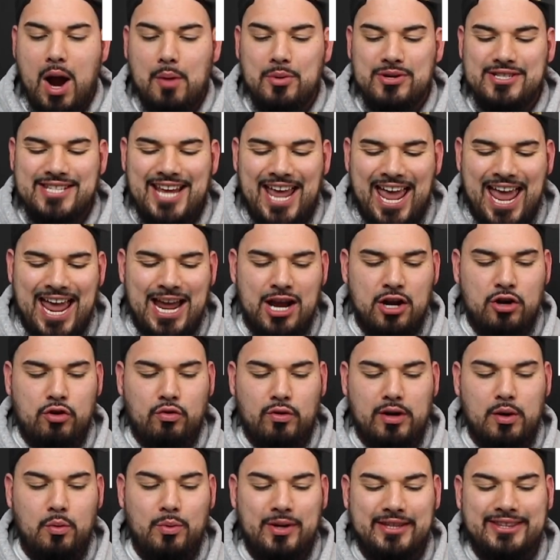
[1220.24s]
I was
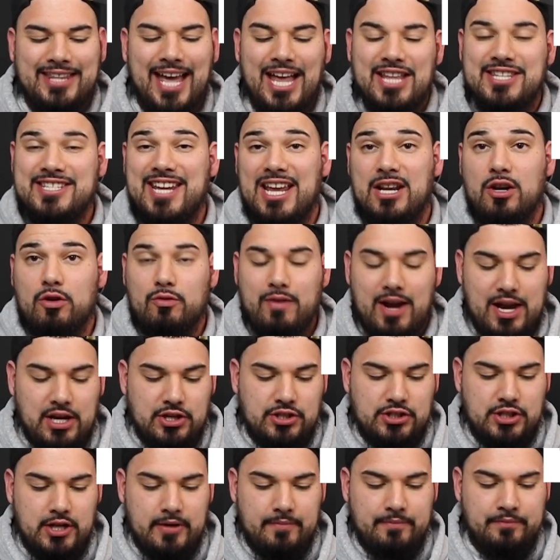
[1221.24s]
angry with that
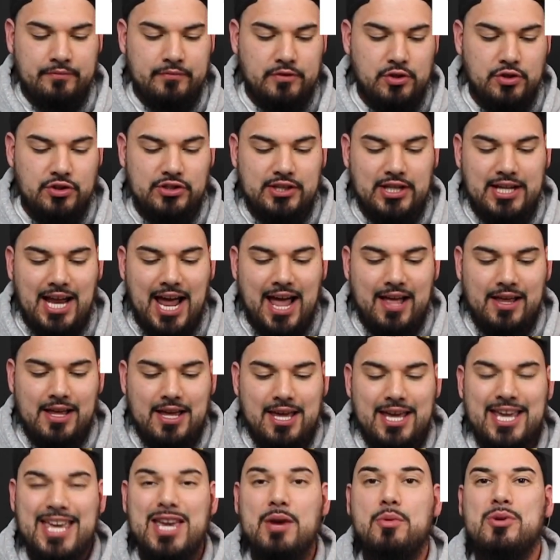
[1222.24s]
generation. You see
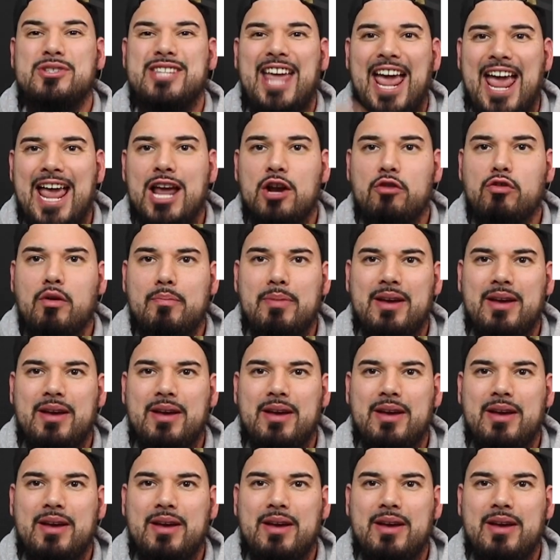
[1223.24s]
that? He was angry